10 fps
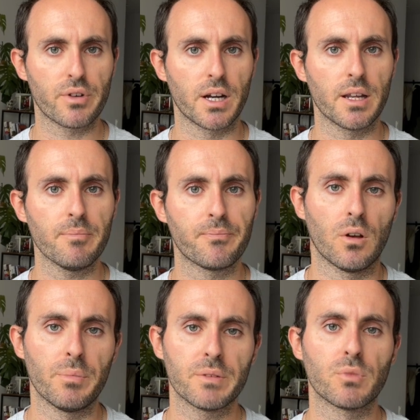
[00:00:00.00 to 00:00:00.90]
friendly,
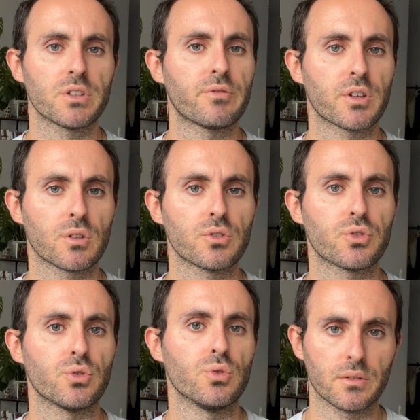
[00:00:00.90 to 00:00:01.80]
a bit more difficult
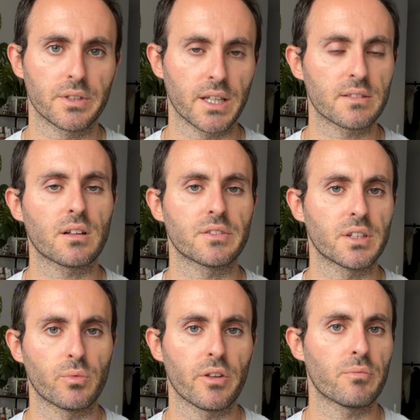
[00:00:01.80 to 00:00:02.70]
to get
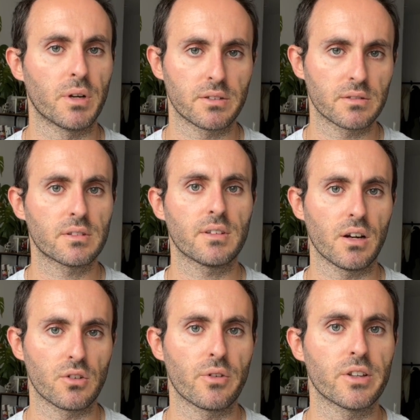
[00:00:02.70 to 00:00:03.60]
started with, but still
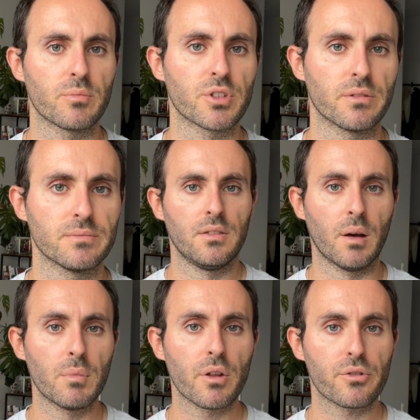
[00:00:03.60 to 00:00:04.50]
a great option.
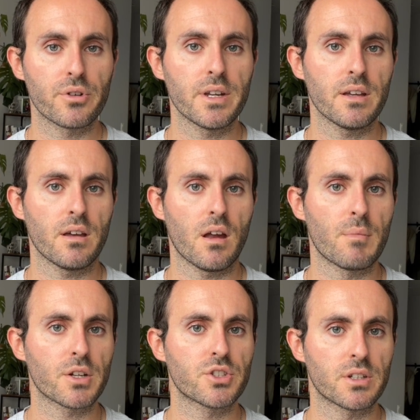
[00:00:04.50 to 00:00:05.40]
Number three,
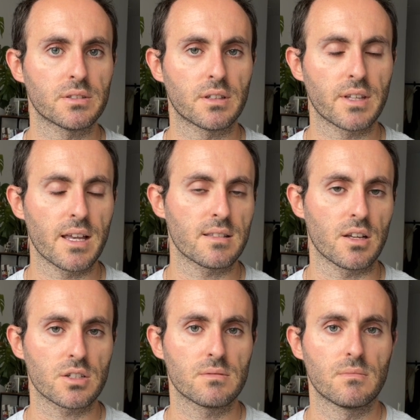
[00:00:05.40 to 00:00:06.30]

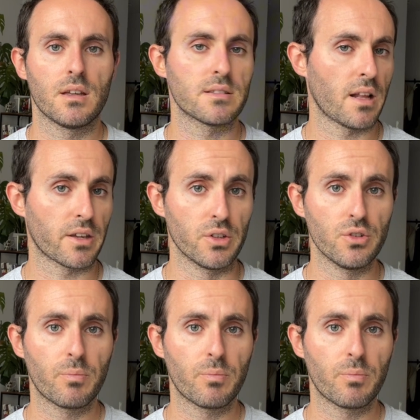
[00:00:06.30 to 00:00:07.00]
emergent.sh. It's like a new